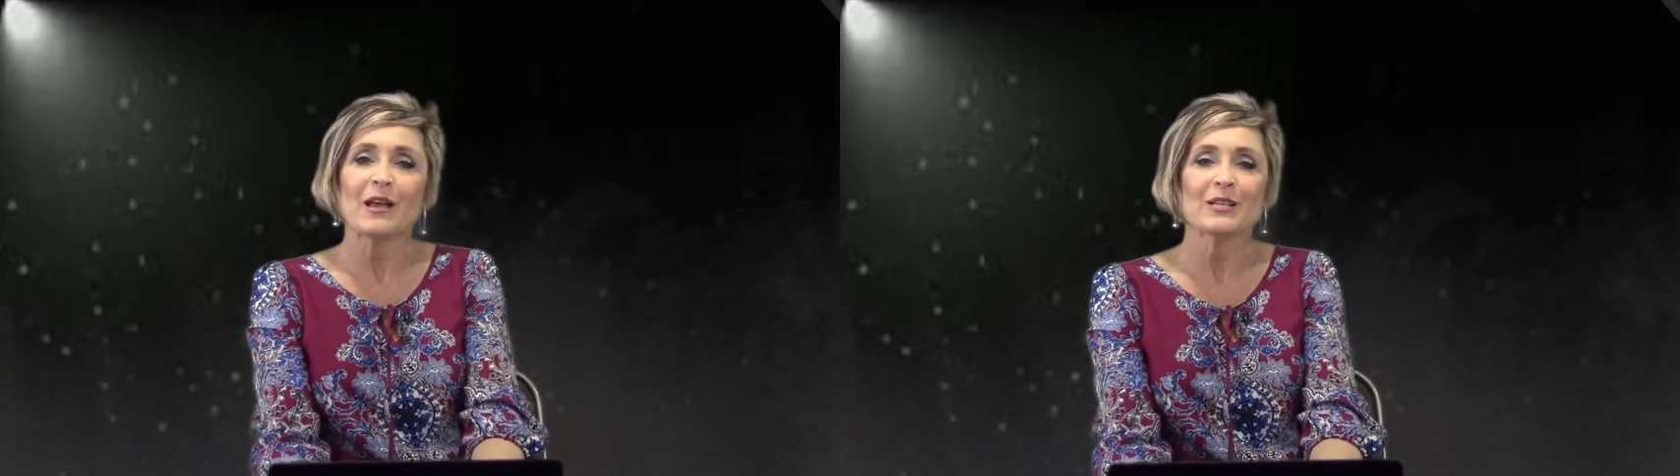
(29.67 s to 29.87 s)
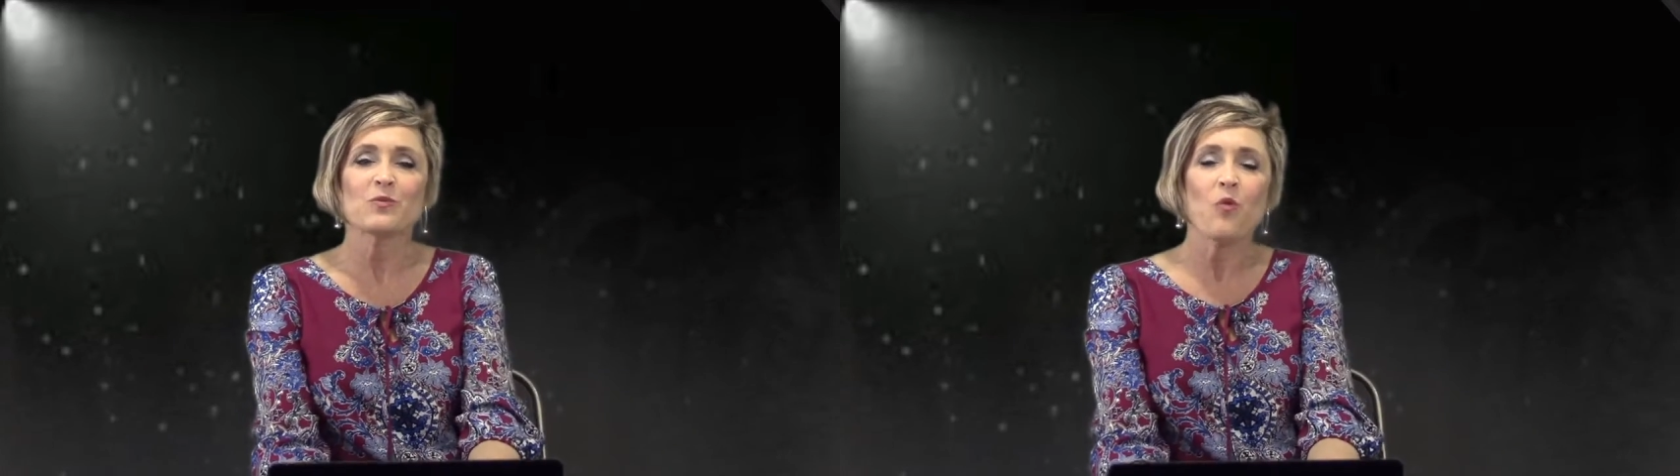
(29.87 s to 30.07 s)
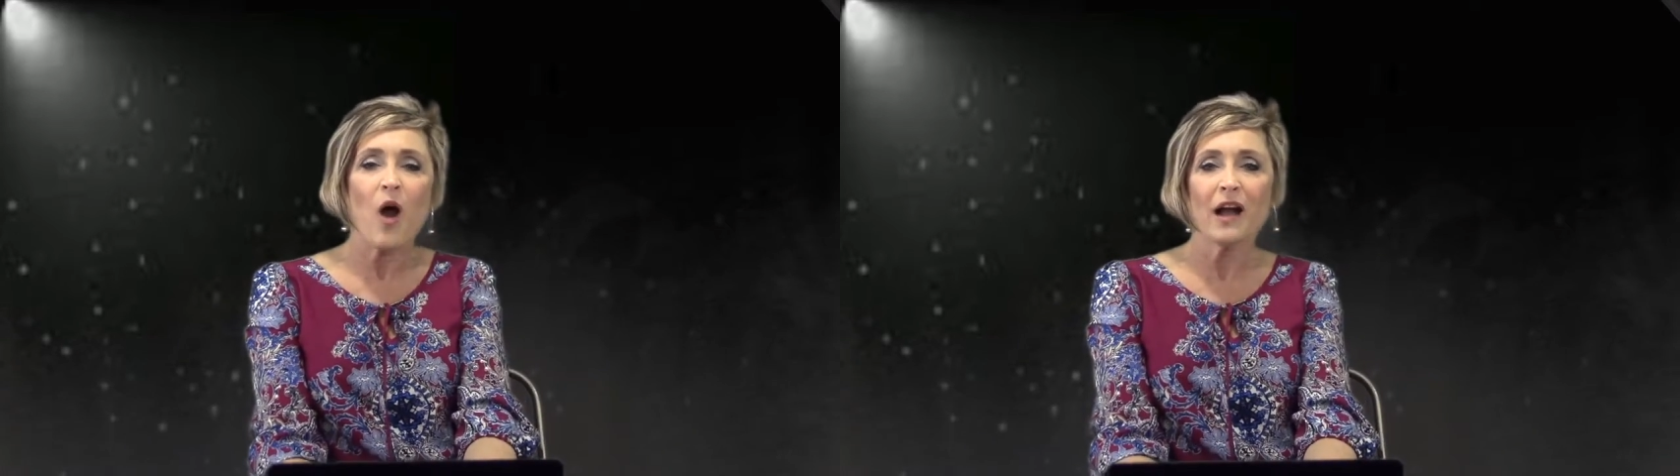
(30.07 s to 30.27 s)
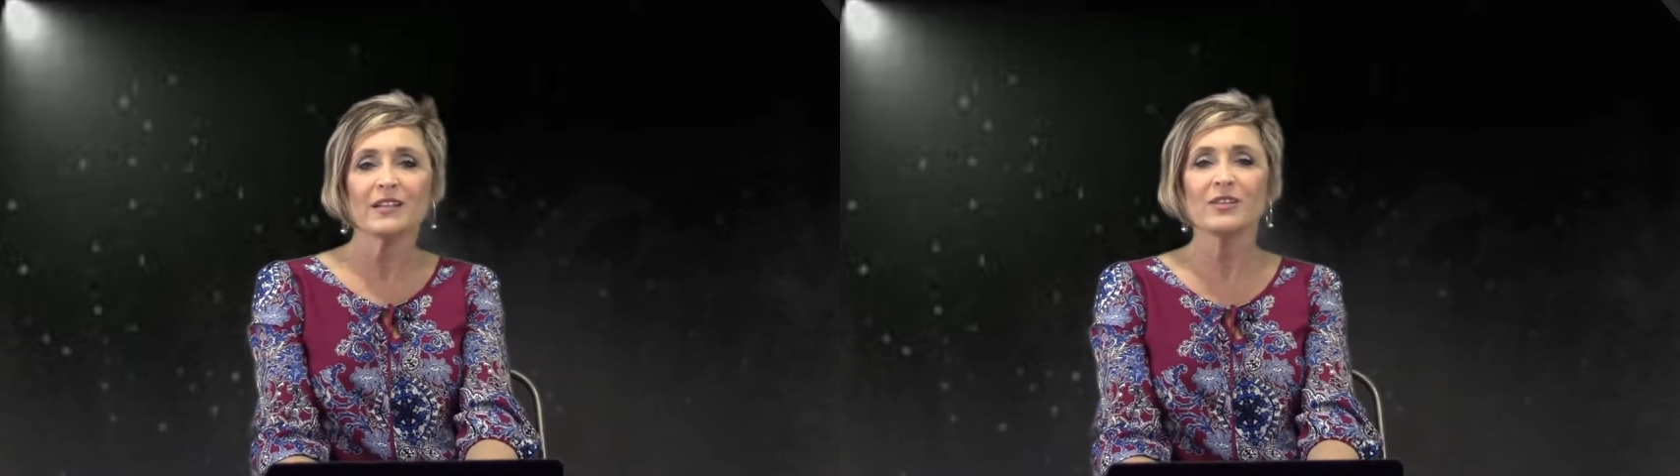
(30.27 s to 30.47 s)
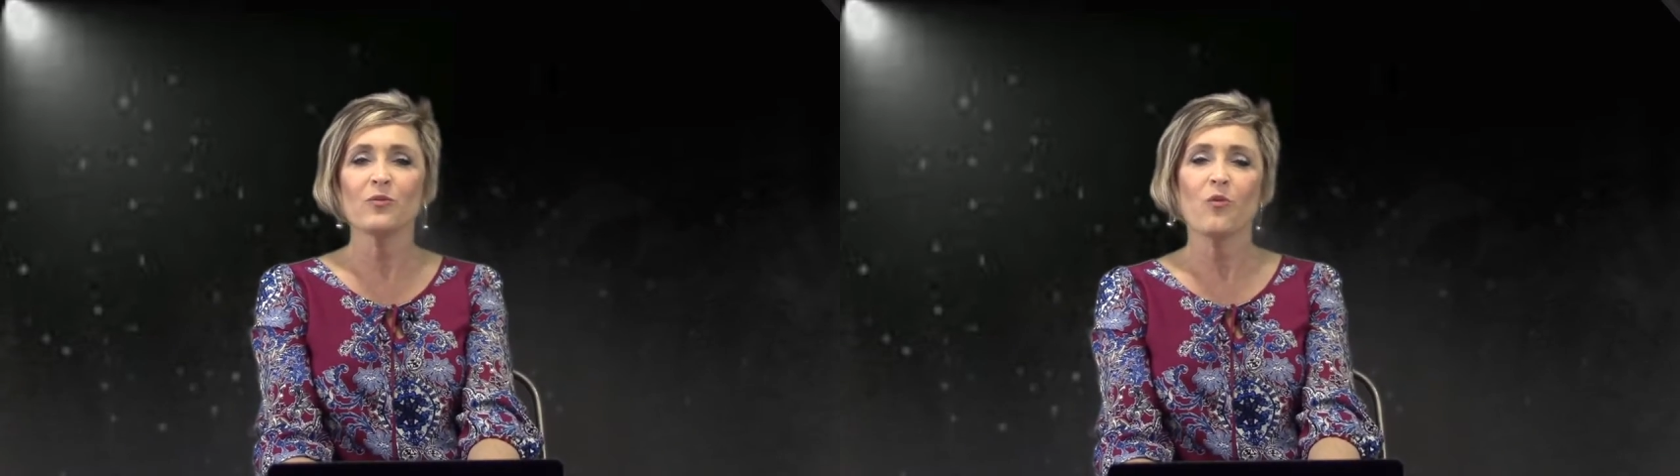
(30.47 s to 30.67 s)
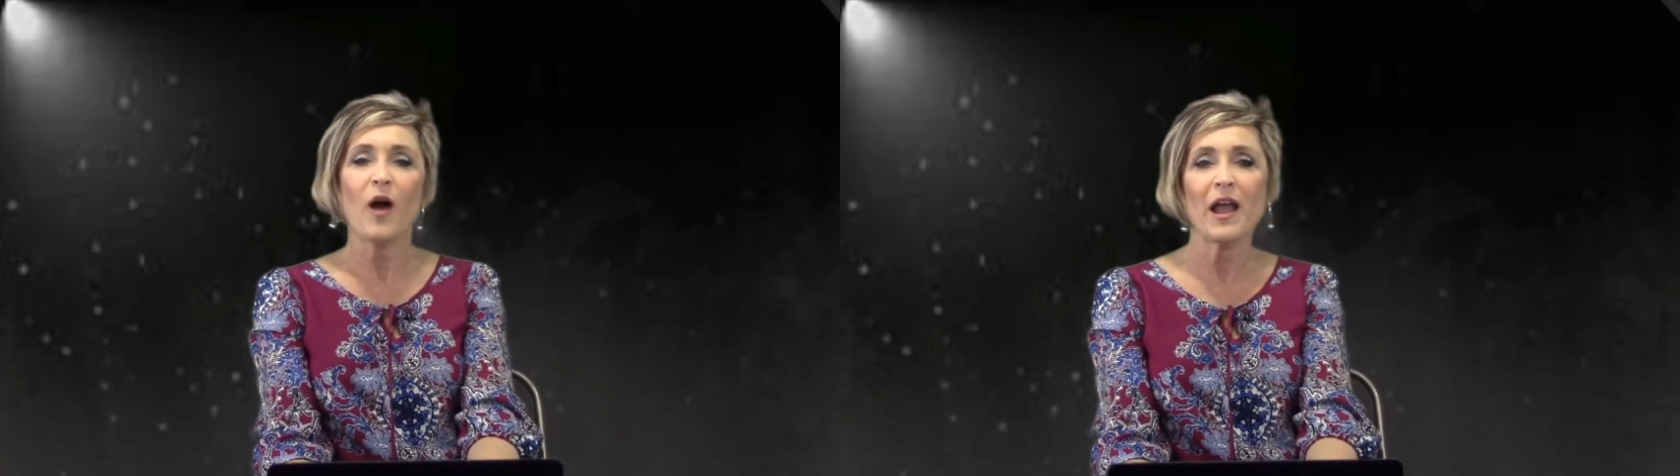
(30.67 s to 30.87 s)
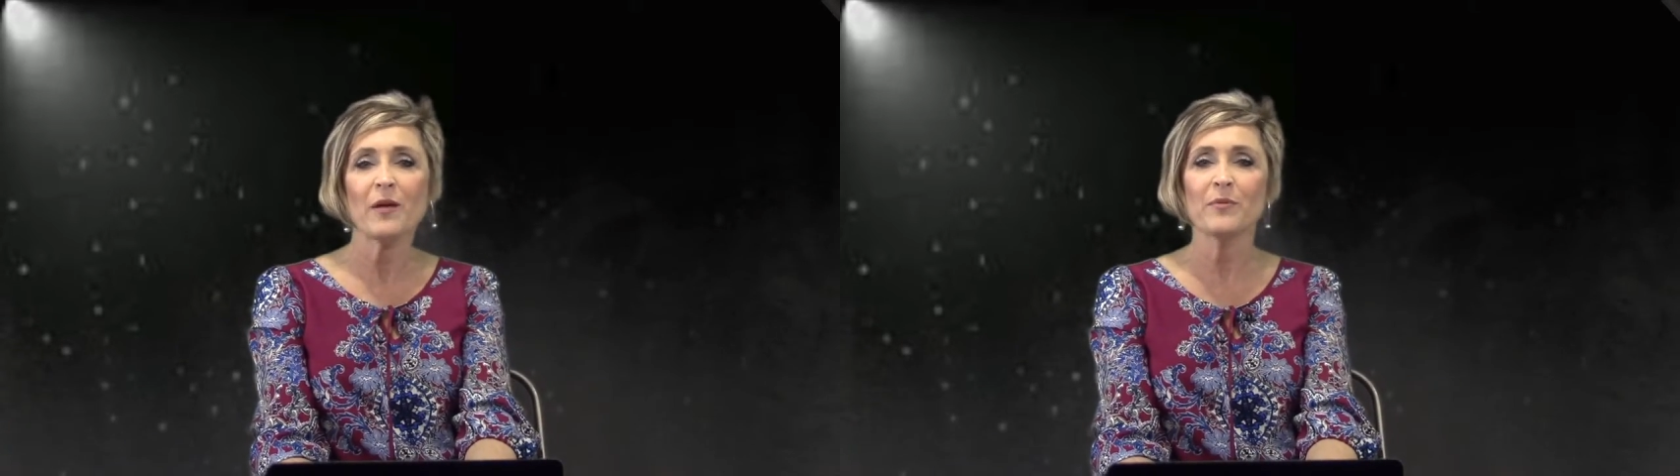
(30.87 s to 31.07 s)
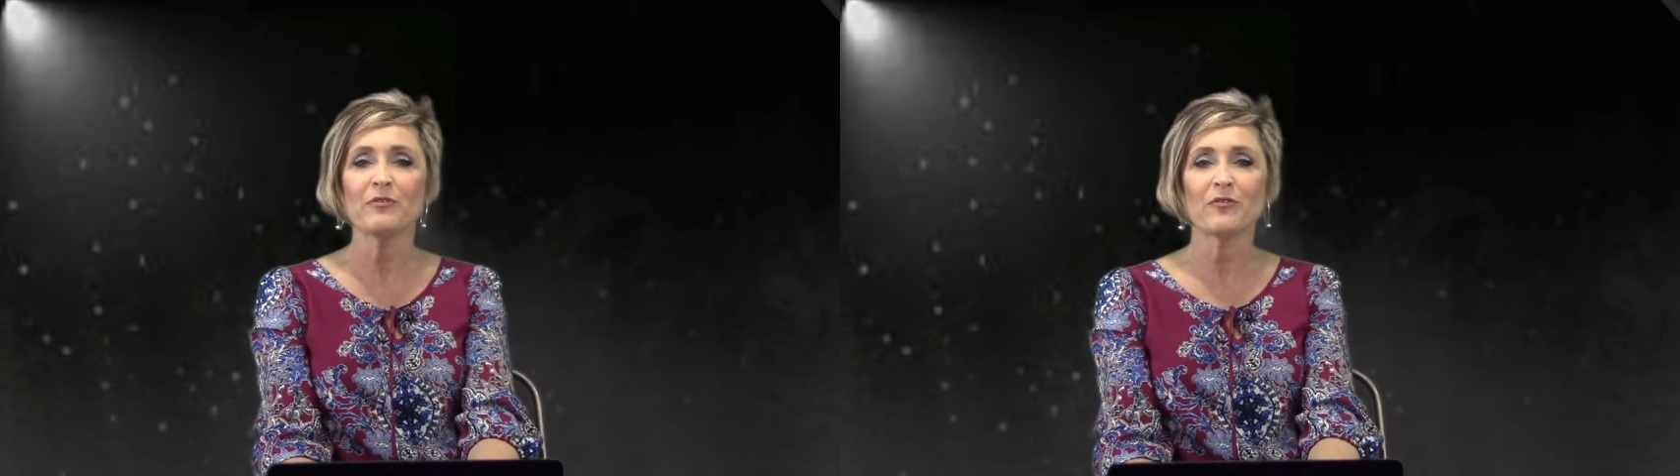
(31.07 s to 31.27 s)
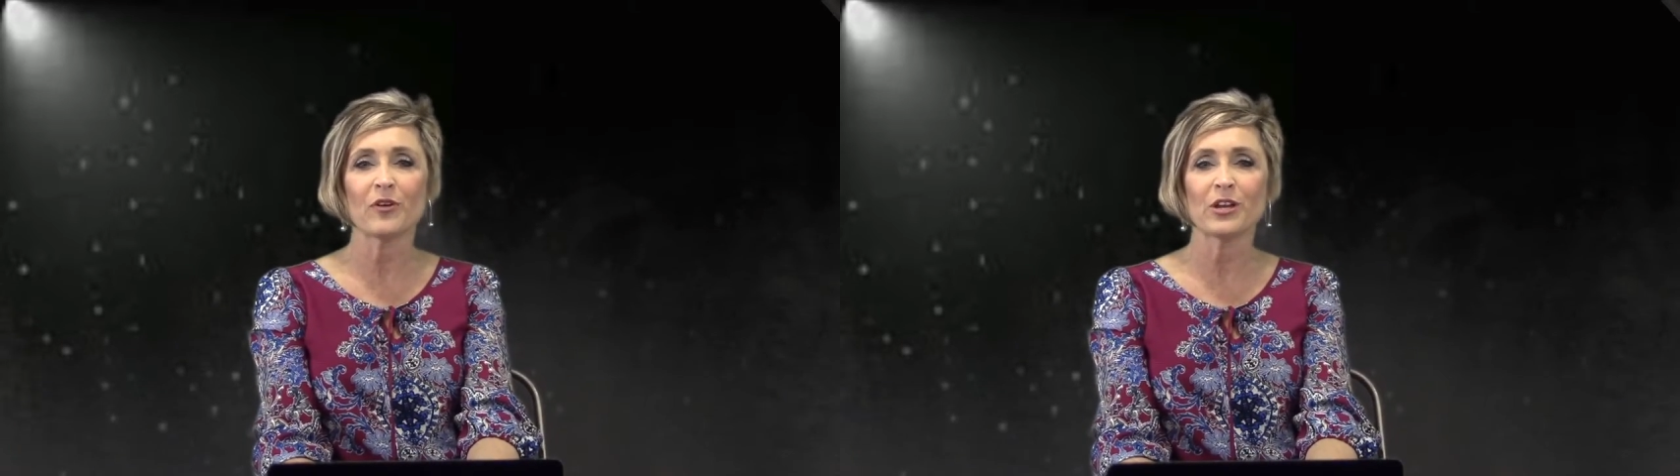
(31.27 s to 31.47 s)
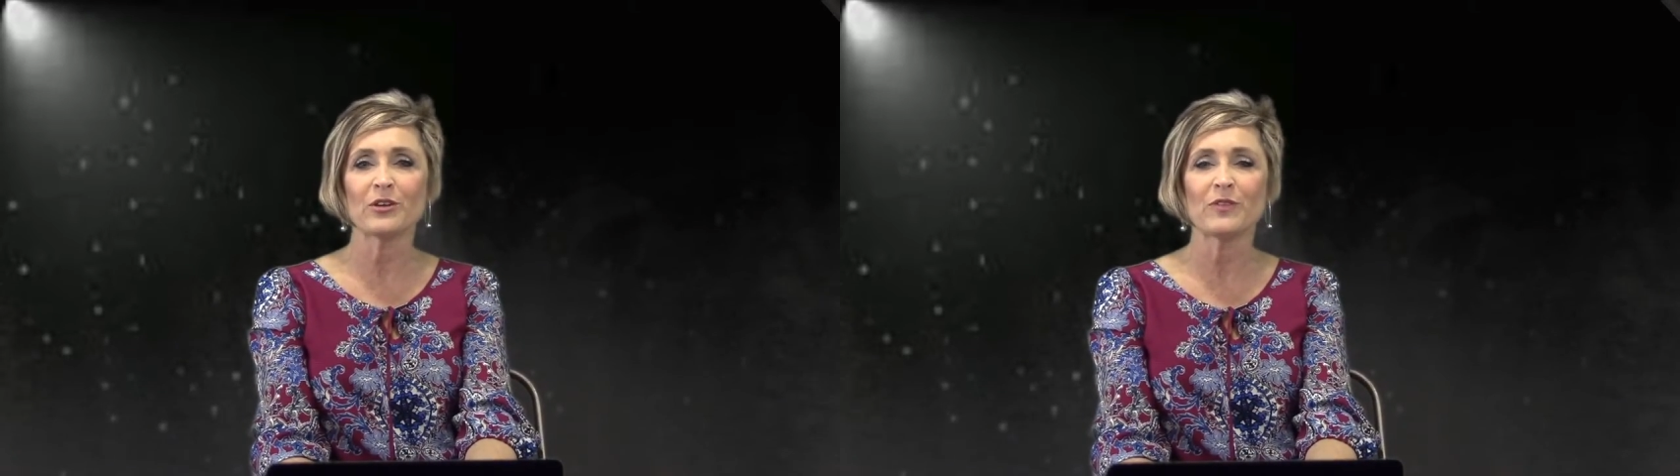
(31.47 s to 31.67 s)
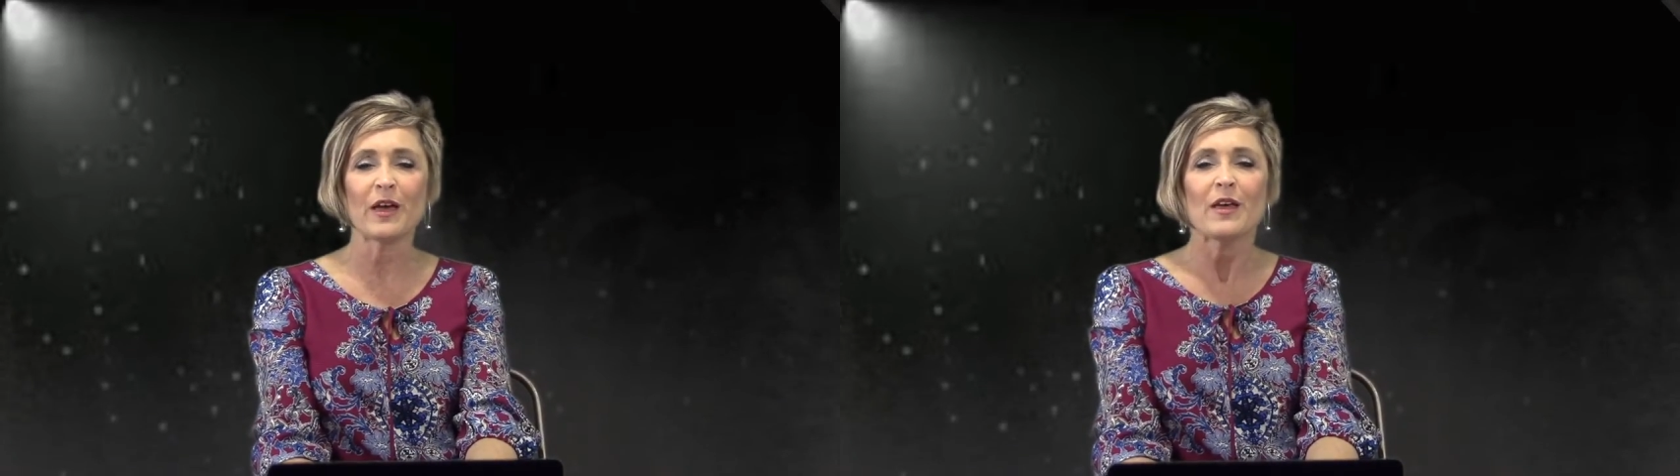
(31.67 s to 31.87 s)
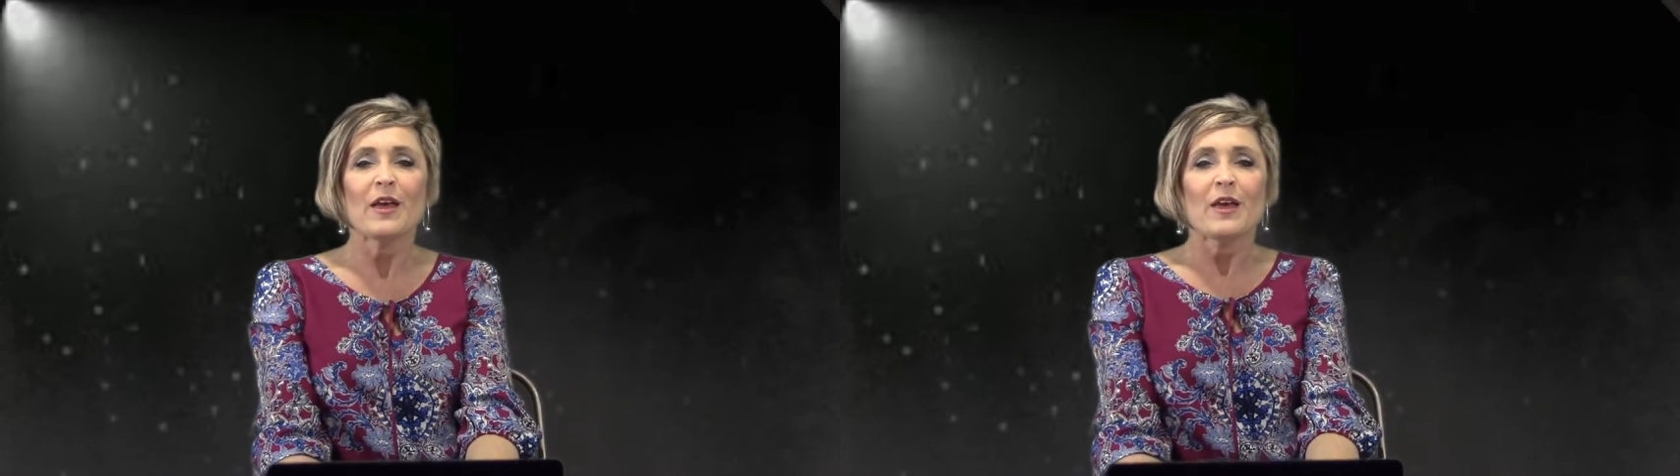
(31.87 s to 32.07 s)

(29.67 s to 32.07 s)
has walked the way before you, that